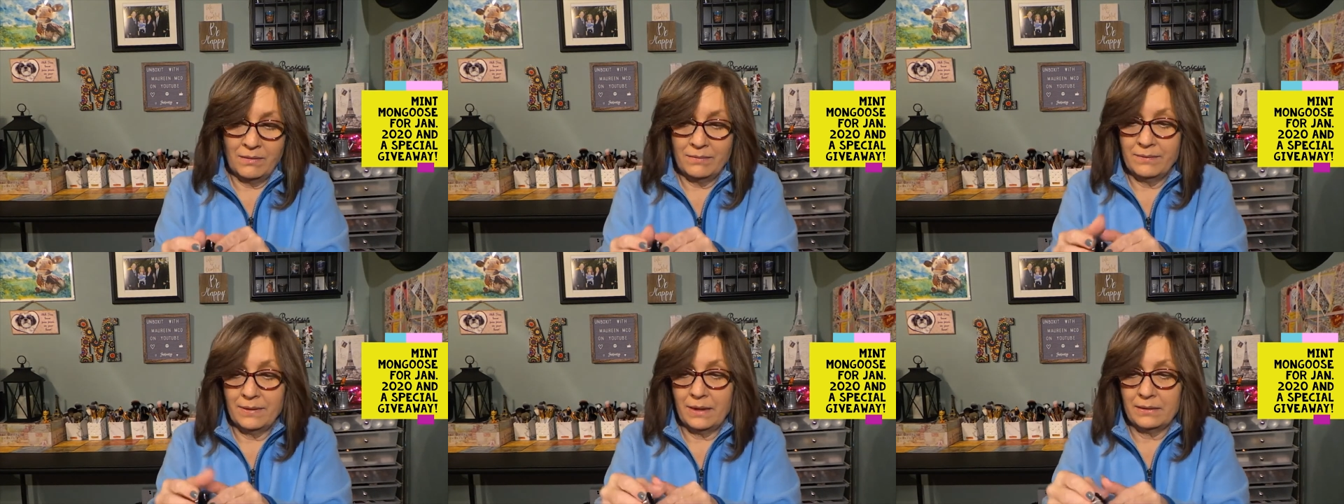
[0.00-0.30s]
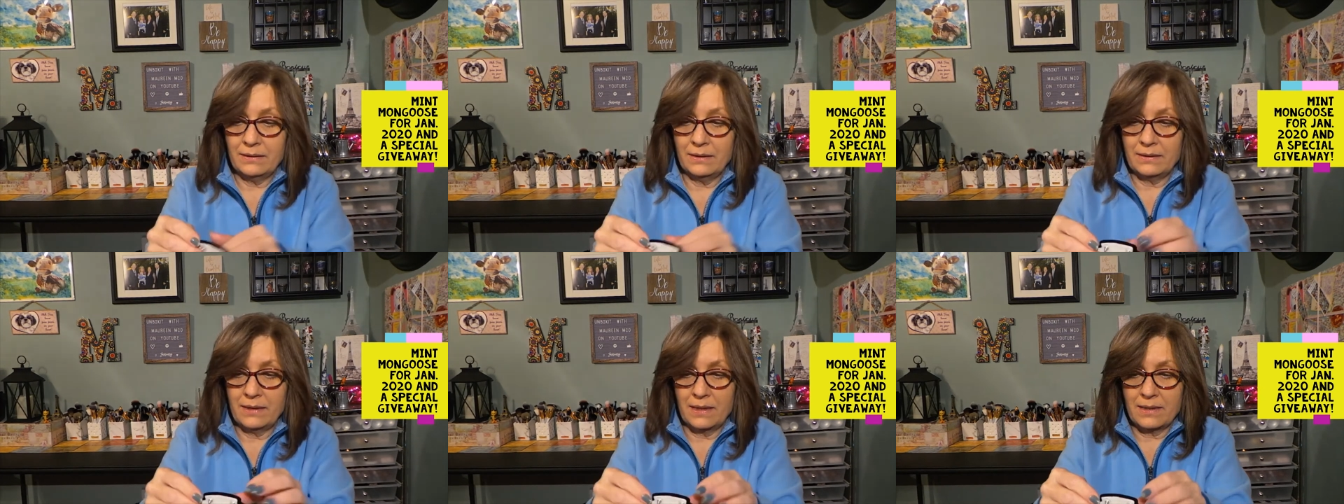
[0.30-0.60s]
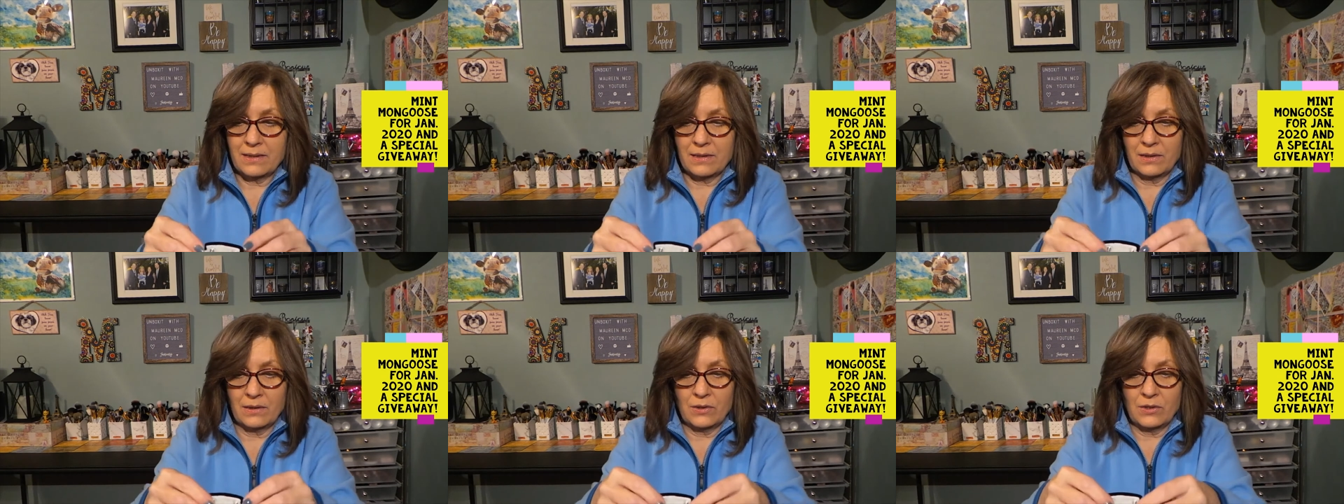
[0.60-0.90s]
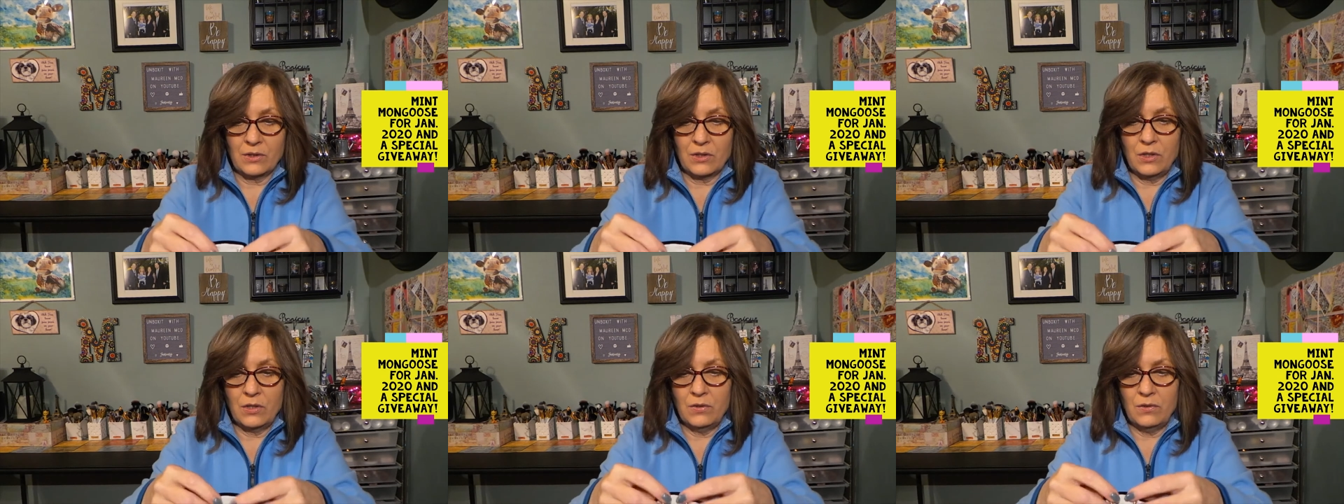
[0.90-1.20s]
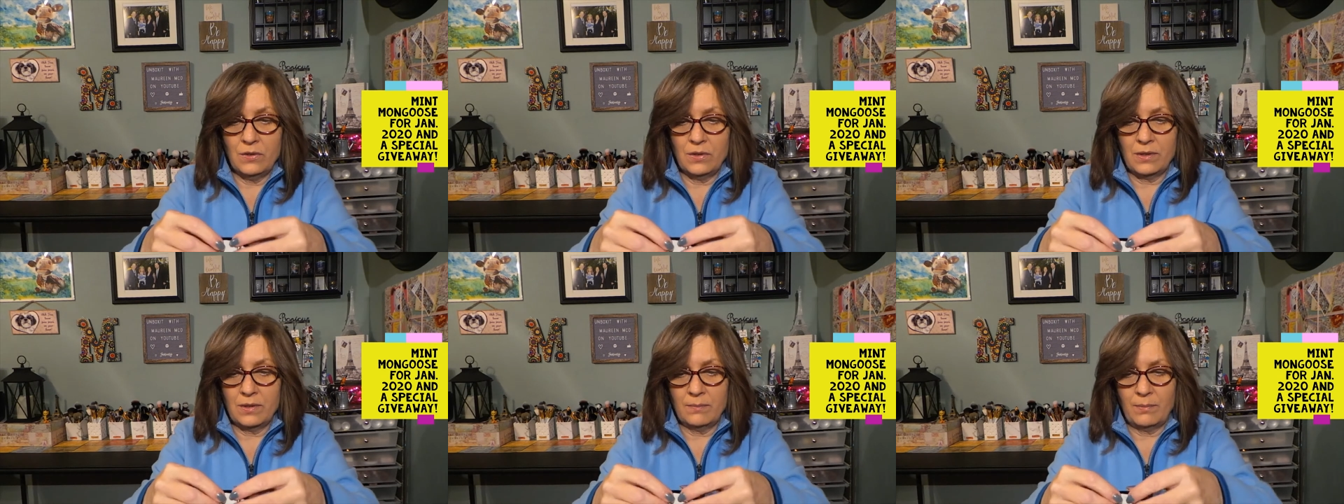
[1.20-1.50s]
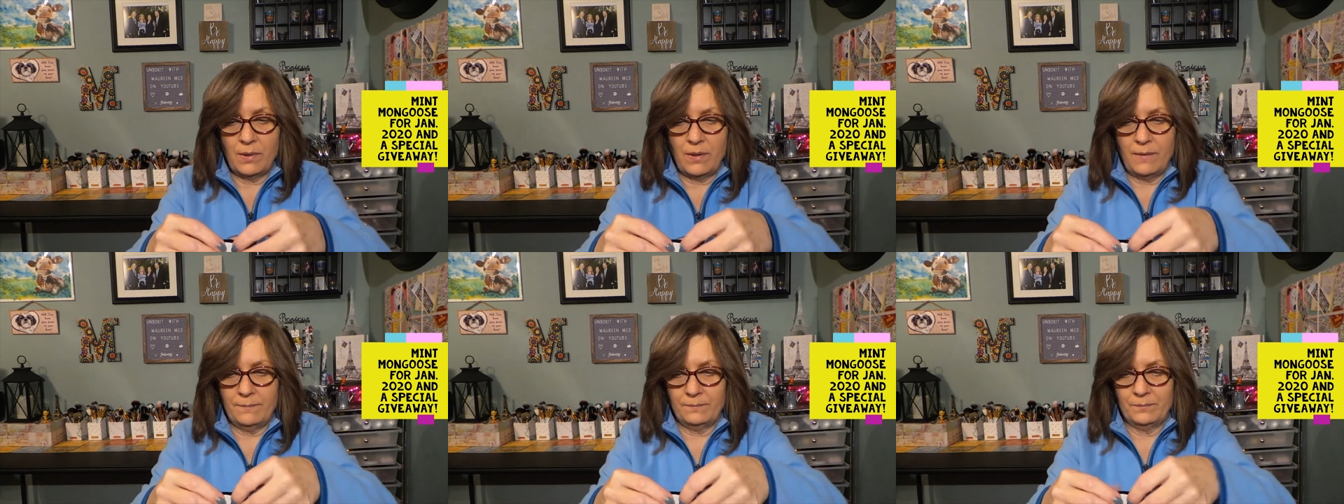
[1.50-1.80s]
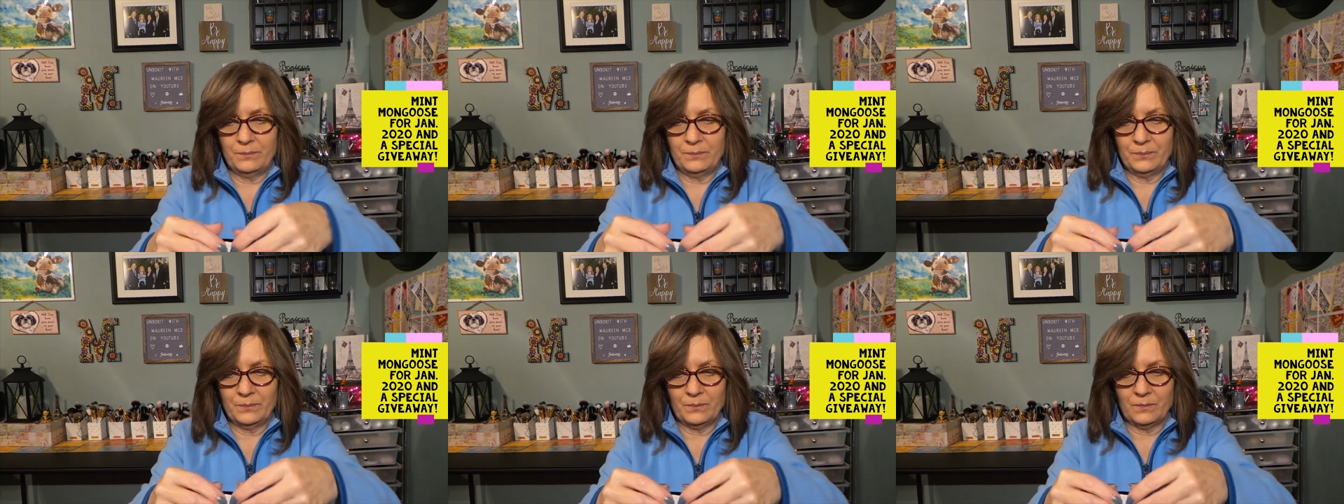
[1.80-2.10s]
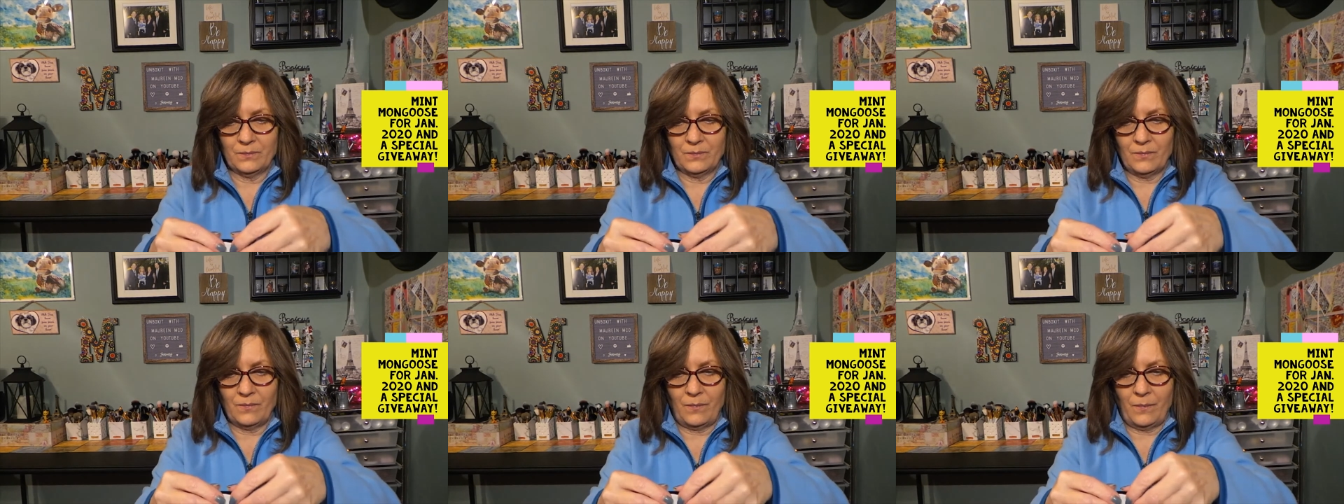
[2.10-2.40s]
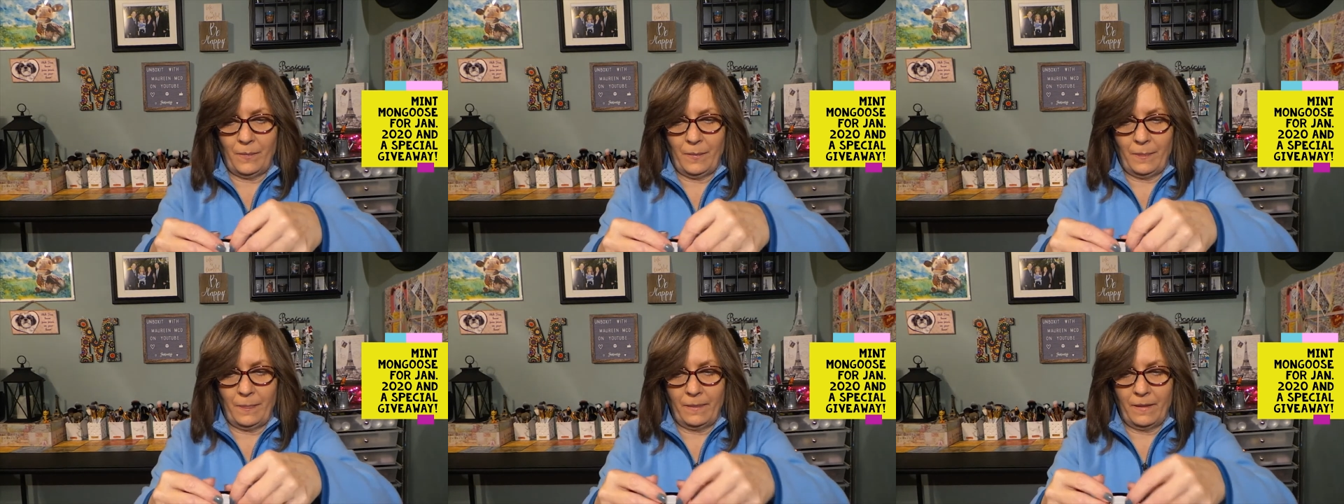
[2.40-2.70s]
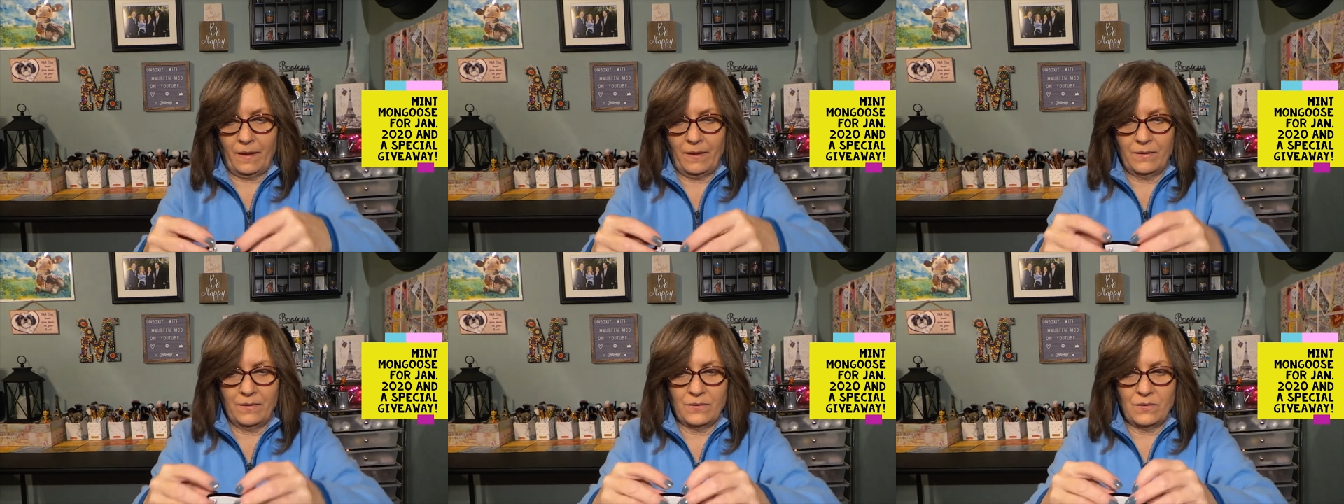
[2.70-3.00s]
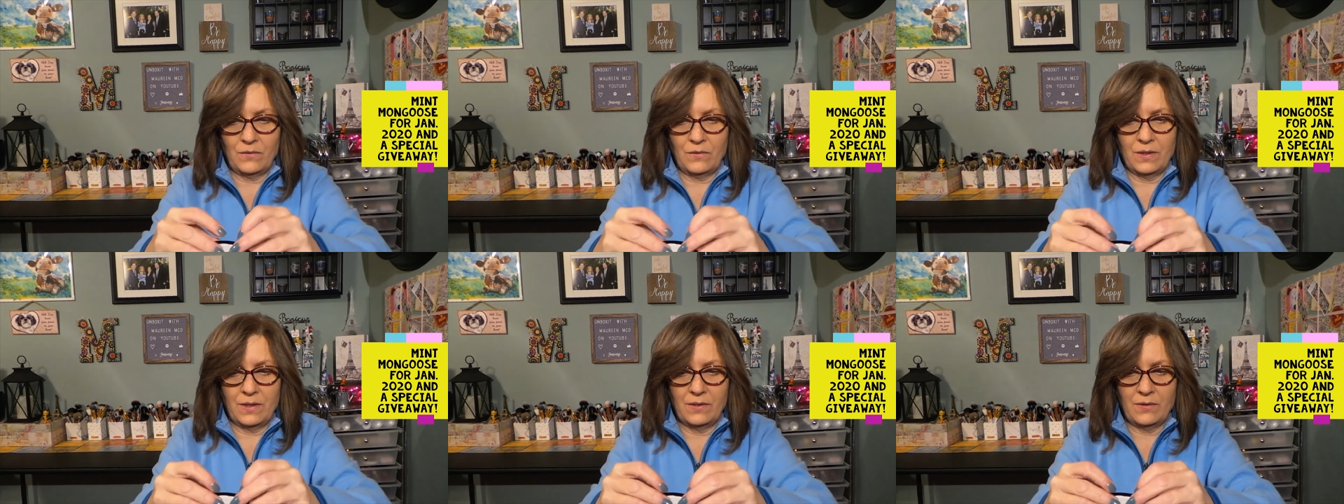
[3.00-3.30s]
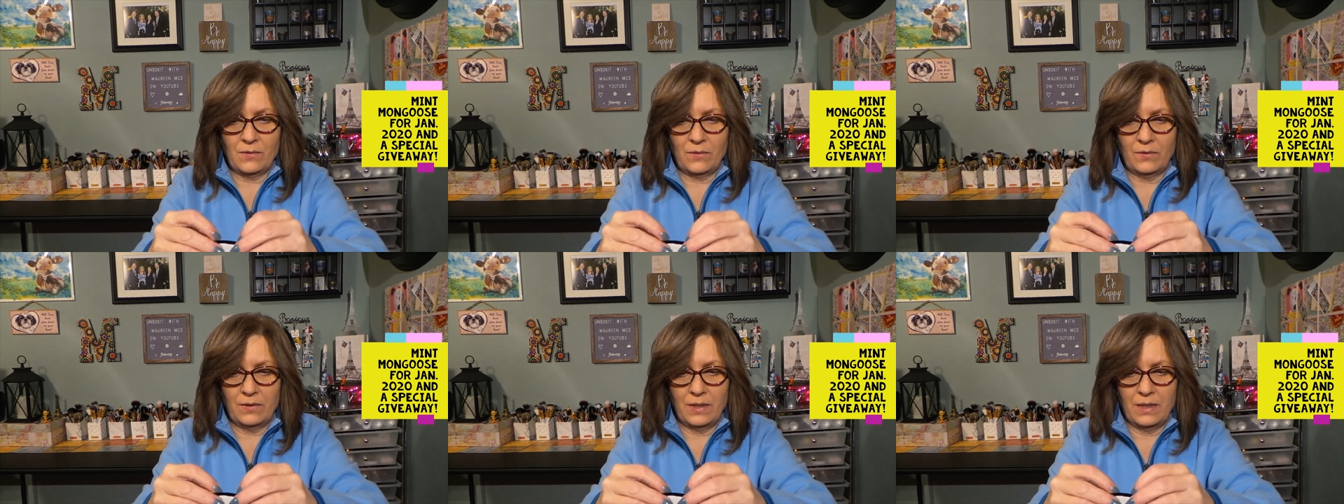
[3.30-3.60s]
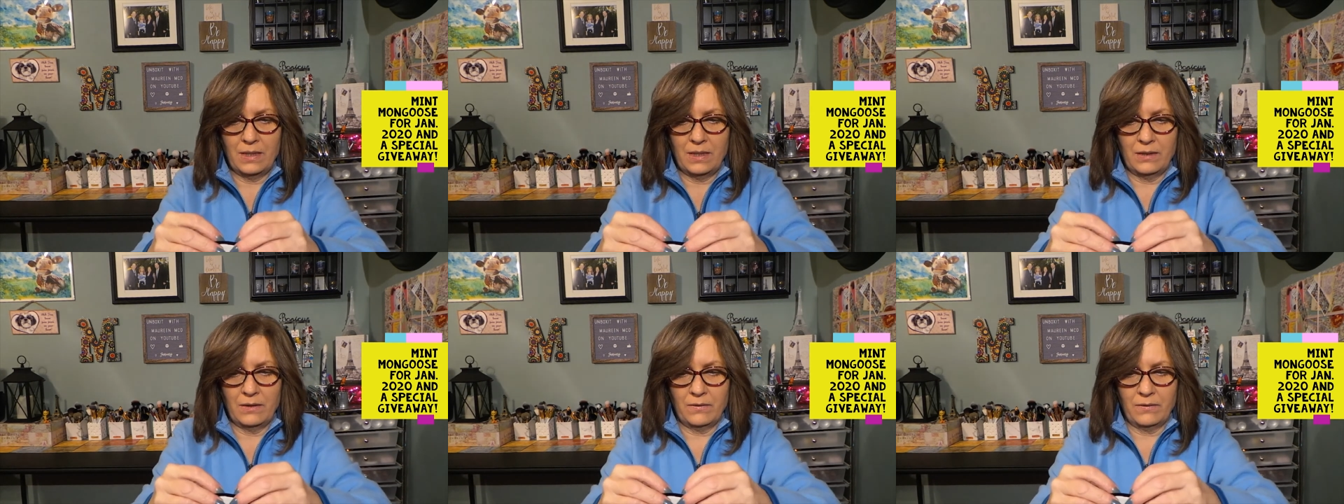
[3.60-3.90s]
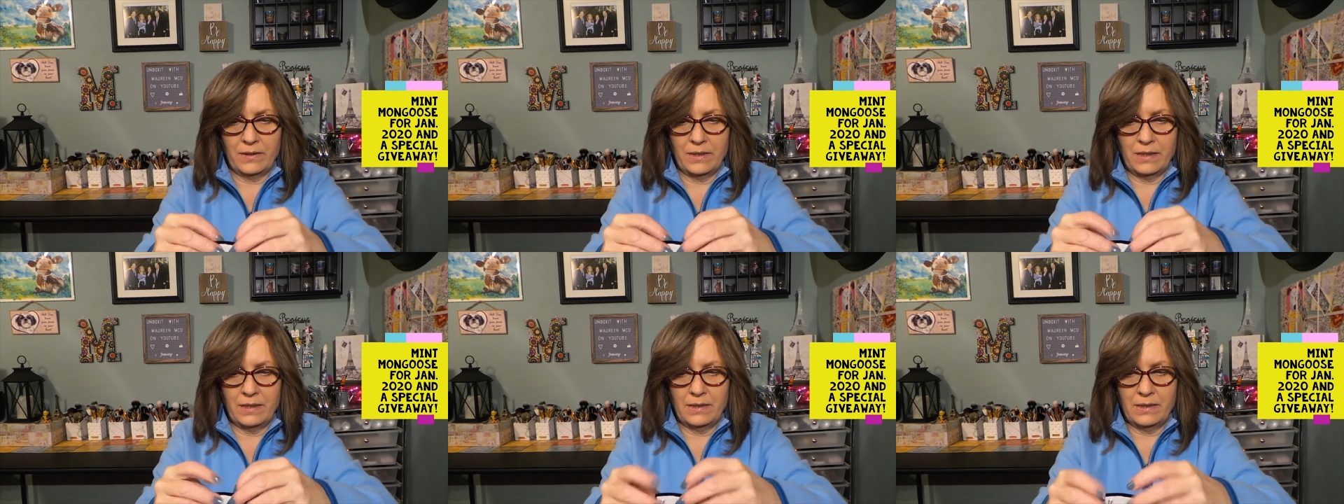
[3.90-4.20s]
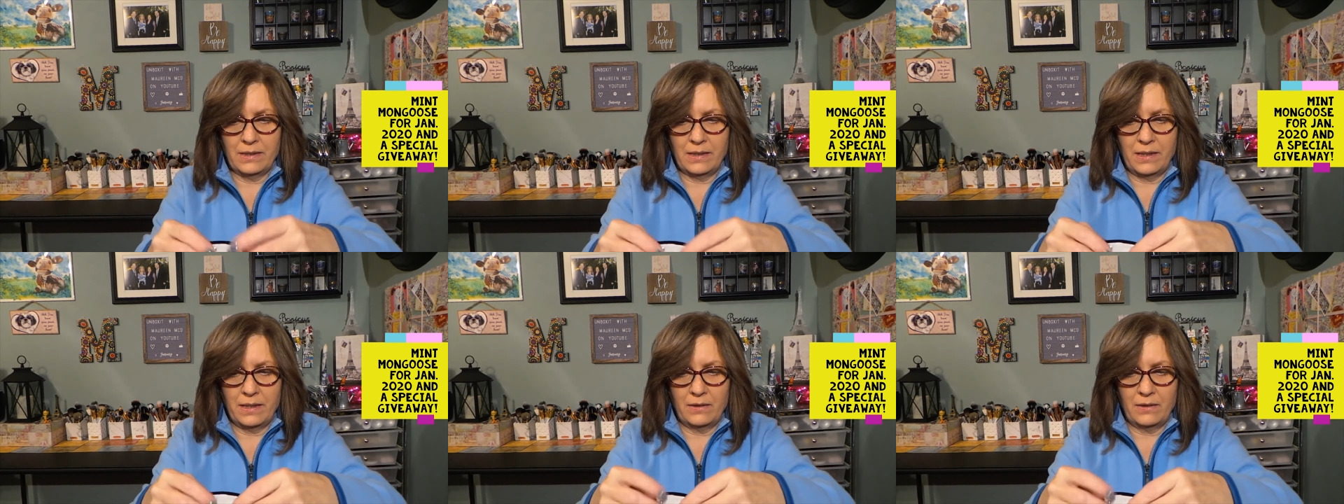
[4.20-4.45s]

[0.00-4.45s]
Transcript: Not that that's an excuse, but so these are the earrings,